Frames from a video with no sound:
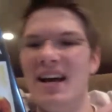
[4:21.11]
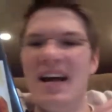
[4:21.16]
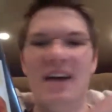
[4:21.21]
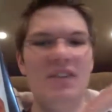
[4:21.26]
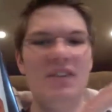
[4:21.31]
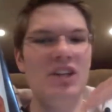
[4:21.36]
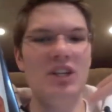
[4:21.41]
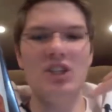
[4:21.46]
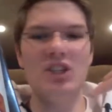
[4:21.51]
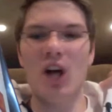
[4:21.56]

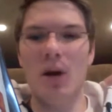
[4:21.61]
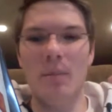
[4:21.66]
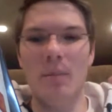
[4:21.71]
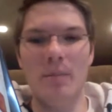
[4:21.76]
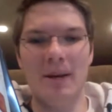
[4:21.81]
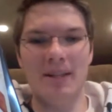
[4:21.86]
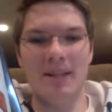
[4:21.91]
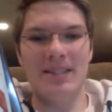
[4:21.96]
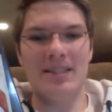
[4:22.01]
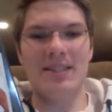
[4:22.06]
Everything's all
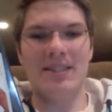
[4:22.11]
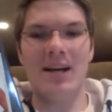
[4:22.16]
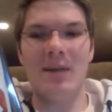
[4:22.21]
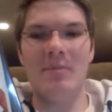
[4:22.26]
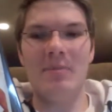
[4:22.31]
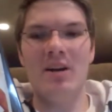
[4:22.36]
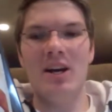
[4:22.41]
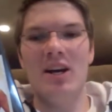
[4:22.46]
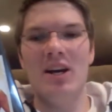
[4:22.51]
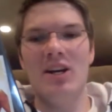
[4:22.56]
mixed
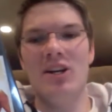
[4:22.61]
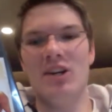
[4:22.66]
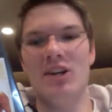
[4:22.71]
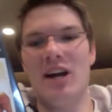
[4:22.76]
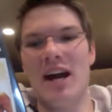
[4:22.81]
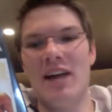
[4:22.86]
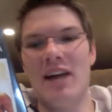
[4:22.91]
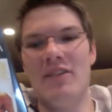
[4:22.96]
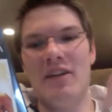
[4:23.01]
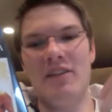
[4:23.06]
up. You're
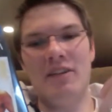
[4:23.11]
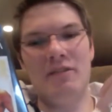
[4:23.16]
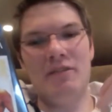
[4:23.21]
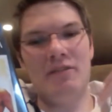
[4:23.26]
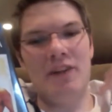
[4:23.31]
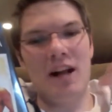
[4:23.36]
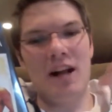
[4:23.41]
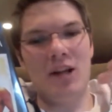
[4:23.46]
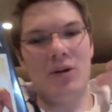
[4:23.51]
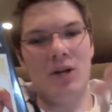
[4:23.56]
kind of having to
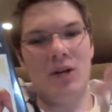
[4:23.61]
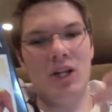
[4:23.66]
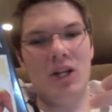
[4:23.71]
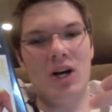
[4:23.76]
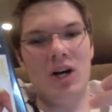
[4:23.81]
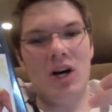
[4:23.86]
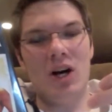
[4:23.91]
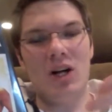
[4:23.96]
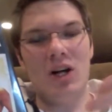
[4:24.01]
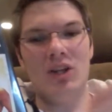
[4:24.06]
follow
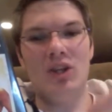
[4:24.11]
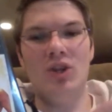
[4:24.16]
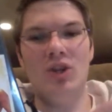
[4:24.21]
along.